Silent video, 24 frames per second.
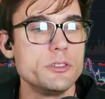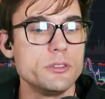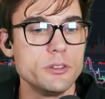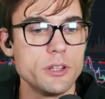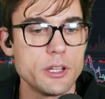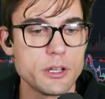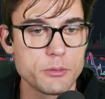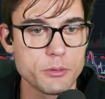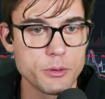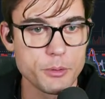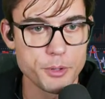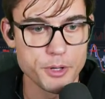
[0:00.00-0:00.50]

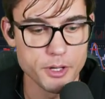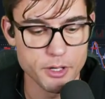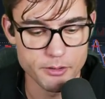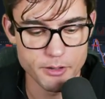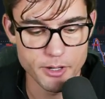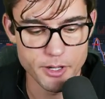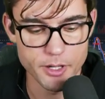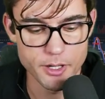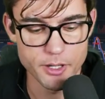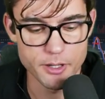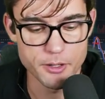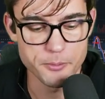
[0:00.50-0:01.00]
where we are right
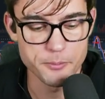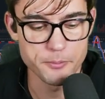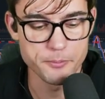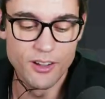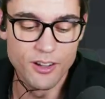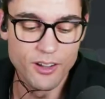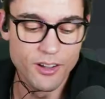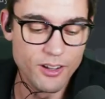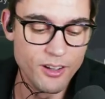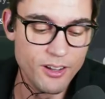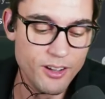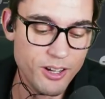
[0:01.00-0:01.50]
now.
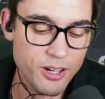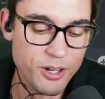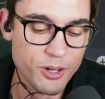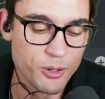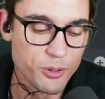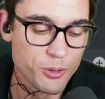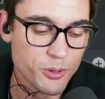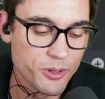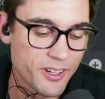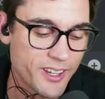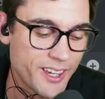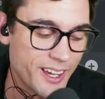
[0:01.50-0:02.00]

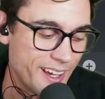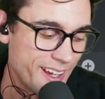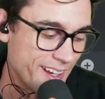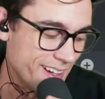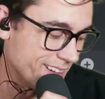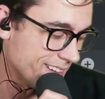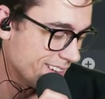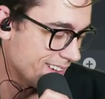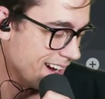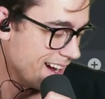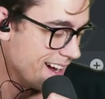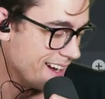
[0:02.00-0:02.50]
Okay,
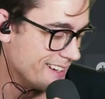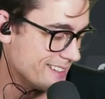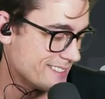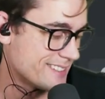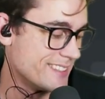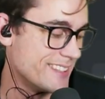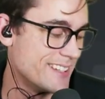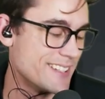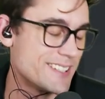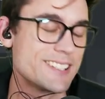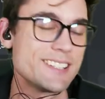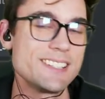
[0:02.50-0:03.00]
guys,
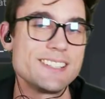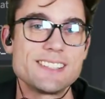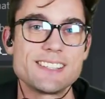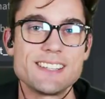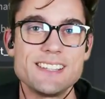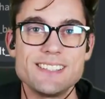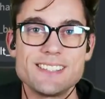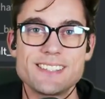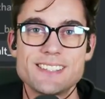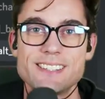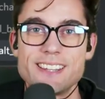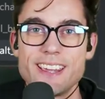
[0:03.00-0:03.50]
this is
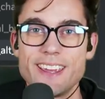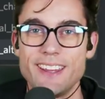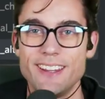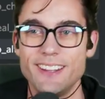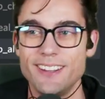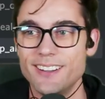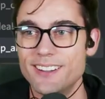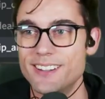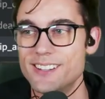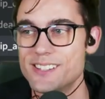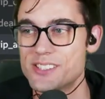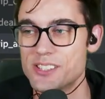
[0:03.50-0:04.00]
insane.
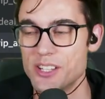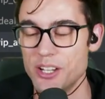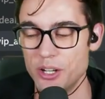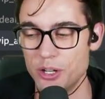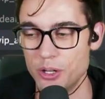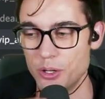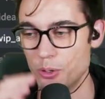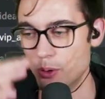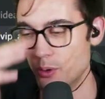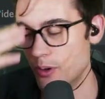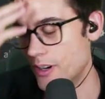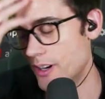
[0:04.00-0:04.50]

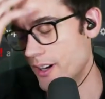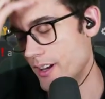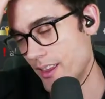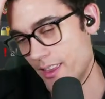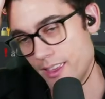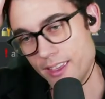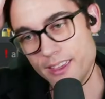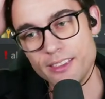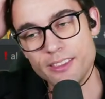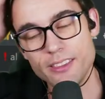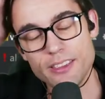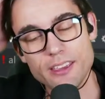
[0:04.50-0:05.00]
So
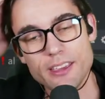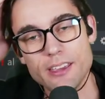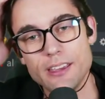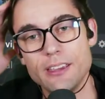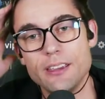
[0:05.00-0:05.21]
I